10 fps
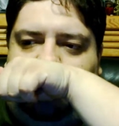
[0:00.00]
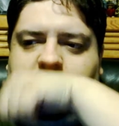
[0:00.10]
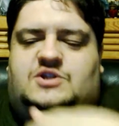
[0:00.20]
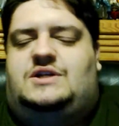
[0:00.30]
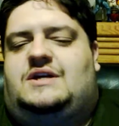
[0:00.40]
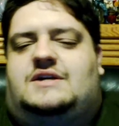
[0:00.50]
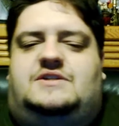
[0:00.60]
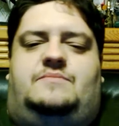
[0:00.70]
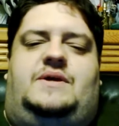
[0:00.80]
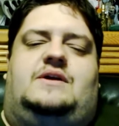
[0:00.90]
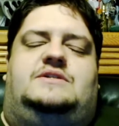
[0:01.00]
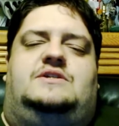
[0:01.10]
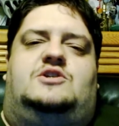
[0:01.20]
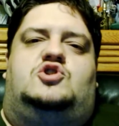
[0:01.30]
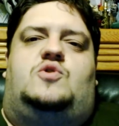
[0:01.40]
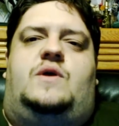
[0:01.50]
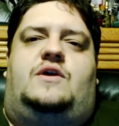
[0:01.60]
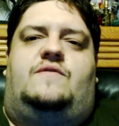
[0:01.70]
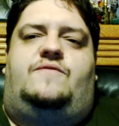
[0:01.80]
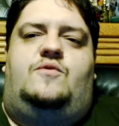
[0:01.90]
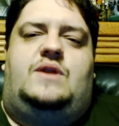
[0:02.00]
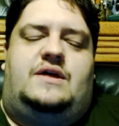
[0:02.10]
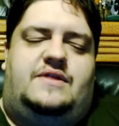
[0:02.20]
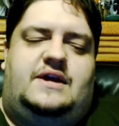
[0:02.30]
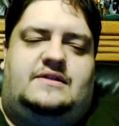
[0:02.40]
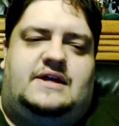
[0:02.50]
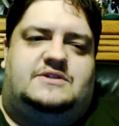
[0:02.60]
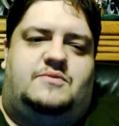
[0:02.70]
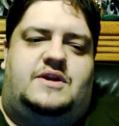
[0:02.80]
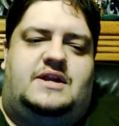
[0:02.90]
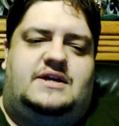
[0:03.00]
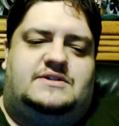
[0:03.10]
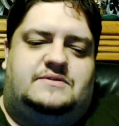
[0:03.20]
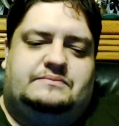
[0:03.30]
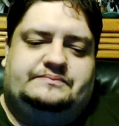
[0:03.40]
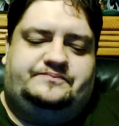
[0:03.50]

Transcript: and she doesn't because he's enjoying her food. I think that's what it is.